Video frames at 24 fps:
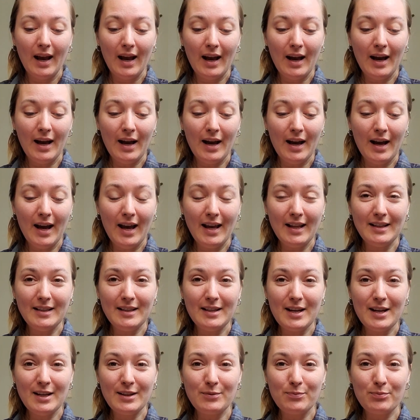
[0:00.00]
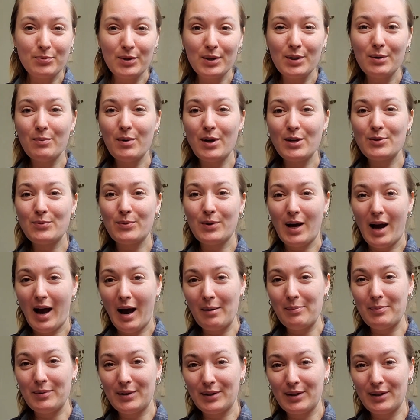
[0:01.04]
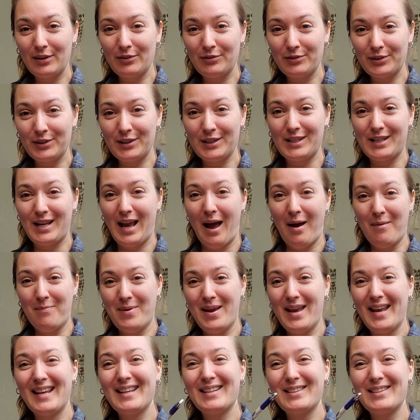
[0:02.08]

And it pretty much what happened on the first camping.